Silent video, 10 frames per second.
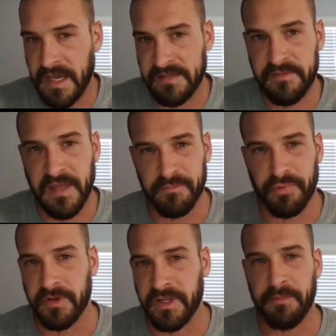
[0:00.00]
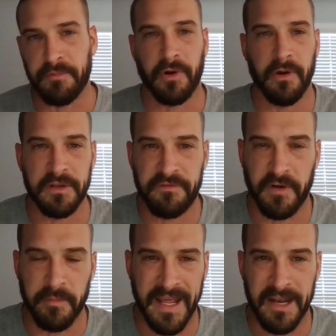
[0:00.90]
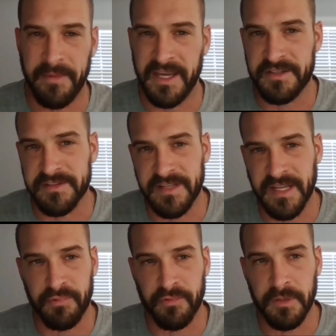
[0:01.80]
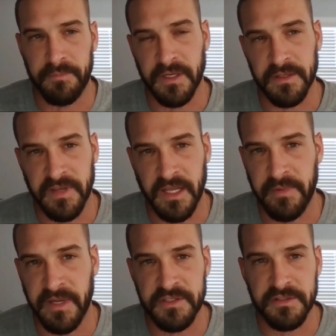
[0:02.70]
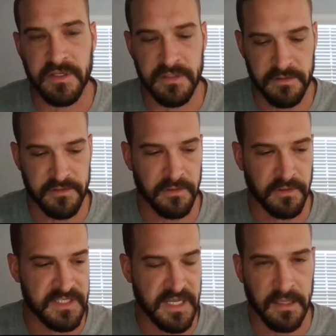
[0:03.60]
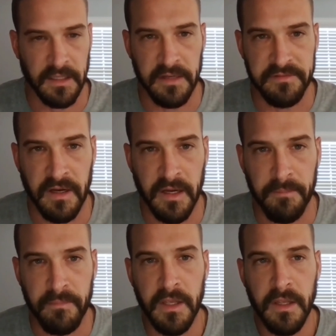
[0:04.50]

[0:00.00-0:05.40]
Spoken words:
that's important to keep growing from an animation standpoint, because animations can certainly take a lot of time.